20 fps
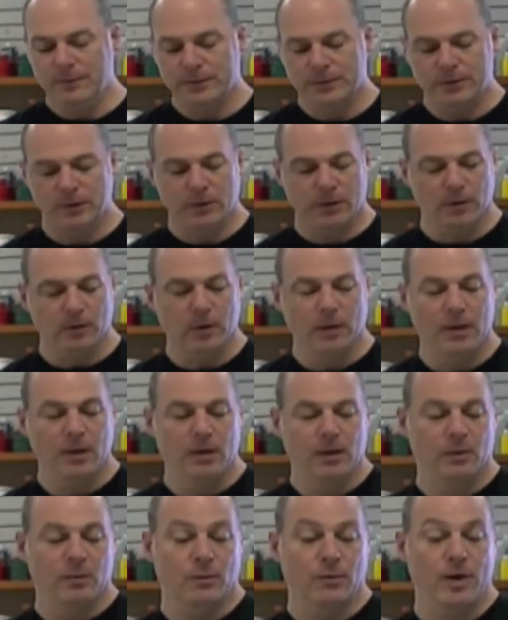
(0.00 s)
So
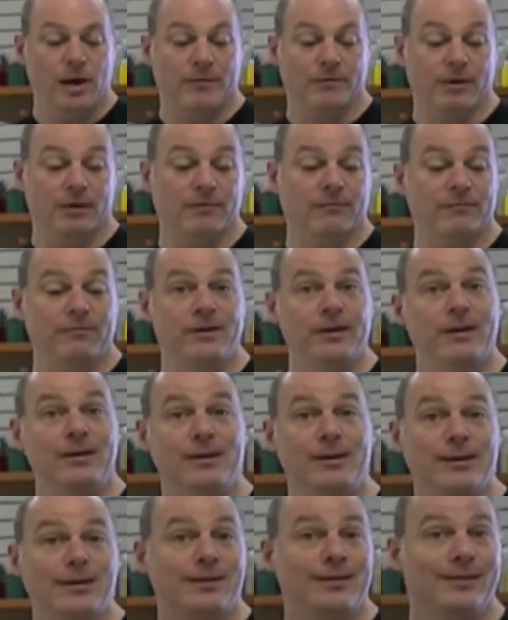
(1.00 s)
we have a
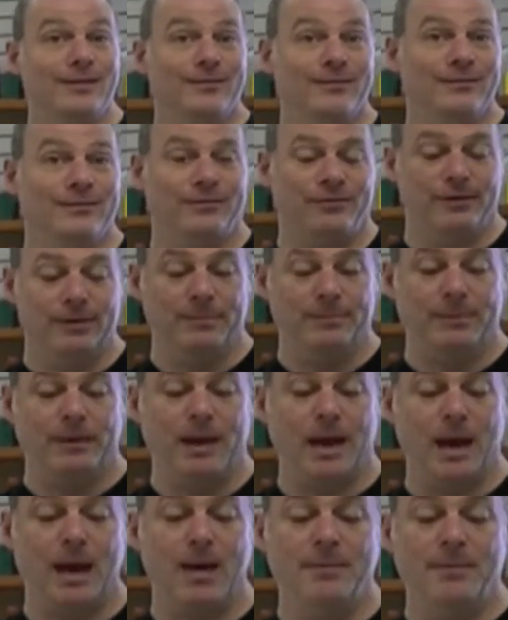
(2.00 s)
convenient flip
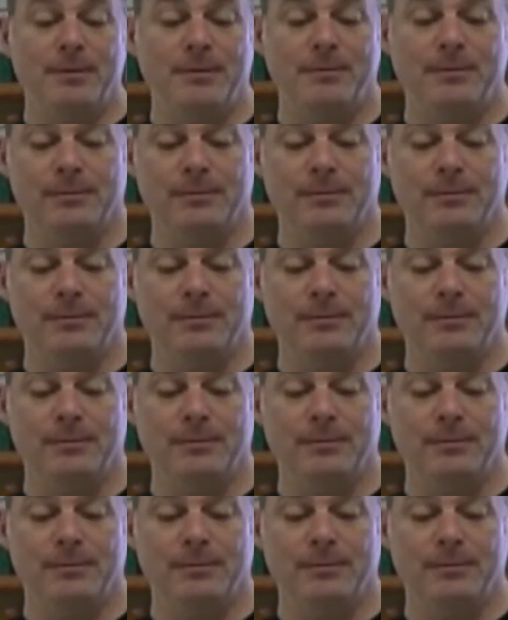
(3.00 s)
cap,